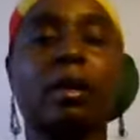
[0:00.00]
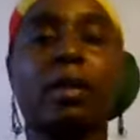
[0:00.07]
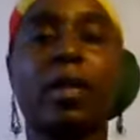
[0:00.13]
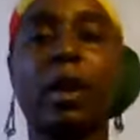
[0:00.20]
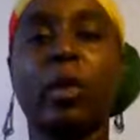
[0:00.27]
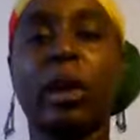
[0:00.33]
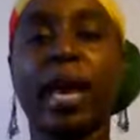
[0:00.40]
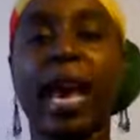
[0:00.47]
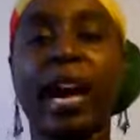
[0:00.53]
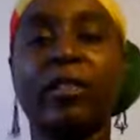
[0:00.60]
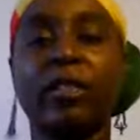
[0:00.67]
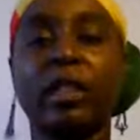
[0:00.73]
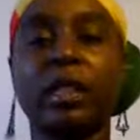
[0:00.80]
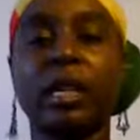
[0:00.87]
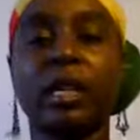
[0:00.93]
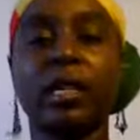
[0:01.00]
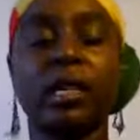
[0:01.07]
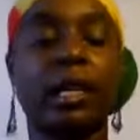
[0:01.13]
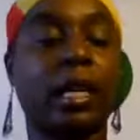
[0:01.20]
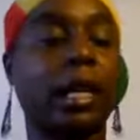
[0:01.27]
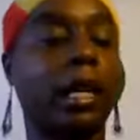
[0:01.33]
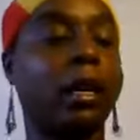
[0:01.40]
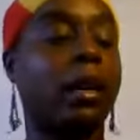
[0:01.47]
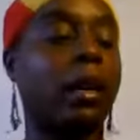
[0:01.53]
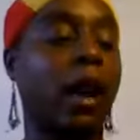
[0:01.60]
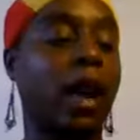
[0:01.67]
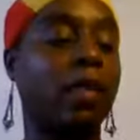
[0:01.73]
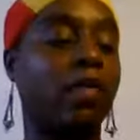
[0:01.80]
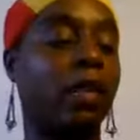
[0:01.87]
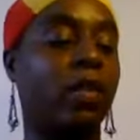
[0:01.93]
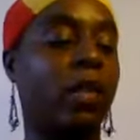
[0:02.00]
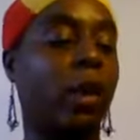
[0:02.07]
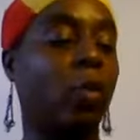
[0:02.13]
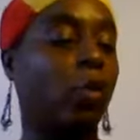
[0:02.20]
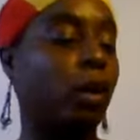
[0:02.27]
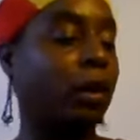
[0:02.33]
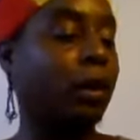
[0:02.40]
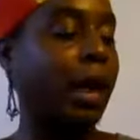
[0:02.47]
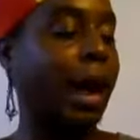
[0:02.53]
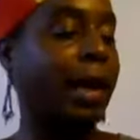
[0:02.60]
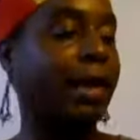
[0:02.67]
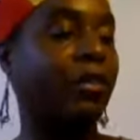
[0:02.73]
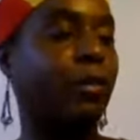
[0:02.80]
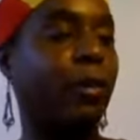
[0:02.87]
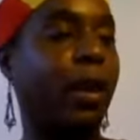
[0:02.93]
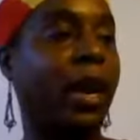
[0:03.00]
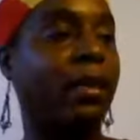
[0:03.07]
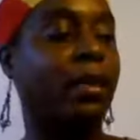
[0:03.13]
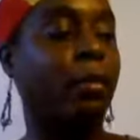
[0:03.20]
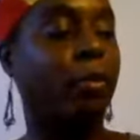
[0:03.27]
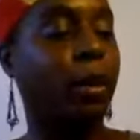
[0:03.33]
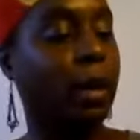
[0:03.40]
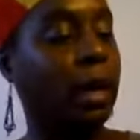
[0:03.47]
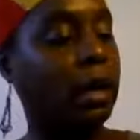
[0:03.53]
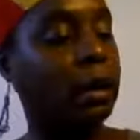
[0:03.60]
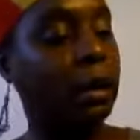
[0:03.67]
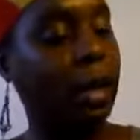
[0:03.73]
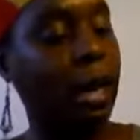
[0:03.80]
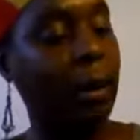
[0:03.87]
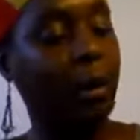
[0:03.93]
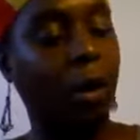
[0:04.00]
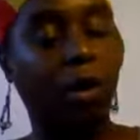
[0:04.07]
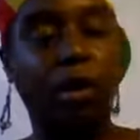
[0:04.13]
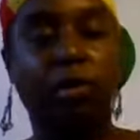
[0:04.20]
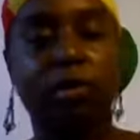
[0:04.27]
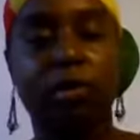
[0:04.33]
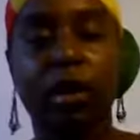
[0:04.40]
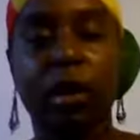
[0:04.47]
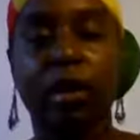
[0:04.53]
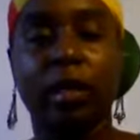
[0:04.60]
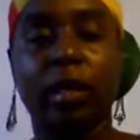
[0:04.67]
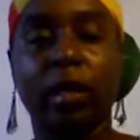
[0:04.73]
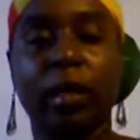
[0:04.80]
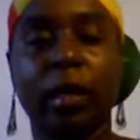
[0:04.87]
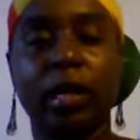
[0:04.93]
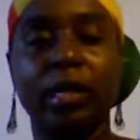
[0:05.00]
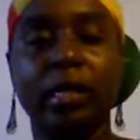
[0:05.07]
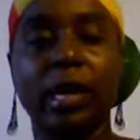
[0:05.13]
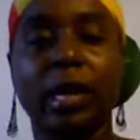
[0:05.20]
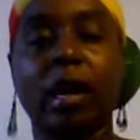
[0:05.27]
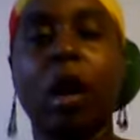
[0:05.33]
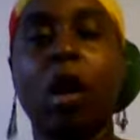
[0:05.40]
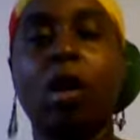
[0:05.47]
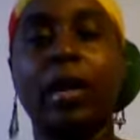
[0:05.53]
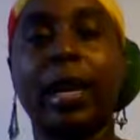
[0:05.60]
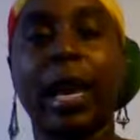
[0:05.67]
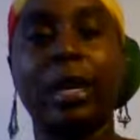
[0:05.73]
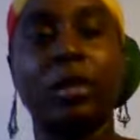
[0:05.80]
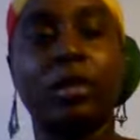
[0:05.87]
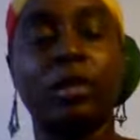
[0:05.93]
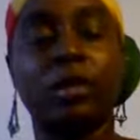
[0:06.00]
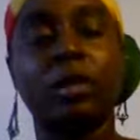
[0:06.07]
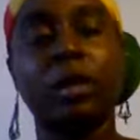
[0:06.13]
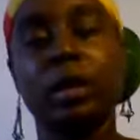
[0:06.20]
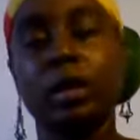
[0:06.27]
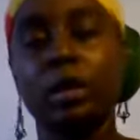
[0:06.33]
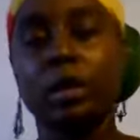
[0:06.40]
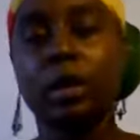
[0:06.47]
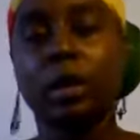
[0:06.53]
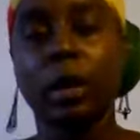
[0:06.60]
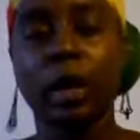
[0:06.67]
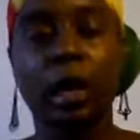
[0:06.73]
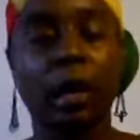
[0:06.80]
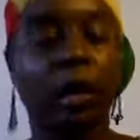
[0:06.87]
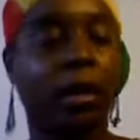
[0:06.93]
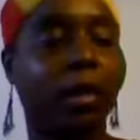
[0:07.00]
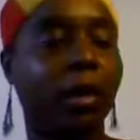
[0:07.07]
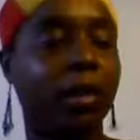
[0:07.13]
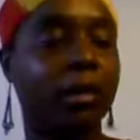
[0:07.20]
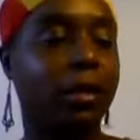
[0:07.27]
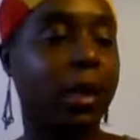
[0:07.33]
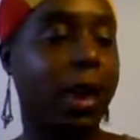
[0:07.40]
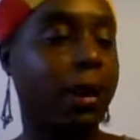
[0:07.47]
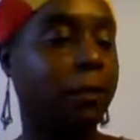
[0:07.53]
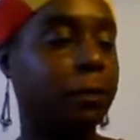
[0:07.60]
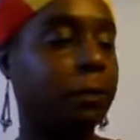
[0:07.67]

they would have to list it here, and then they would not have made the big claim on the front where it said all natural. So again, there's that.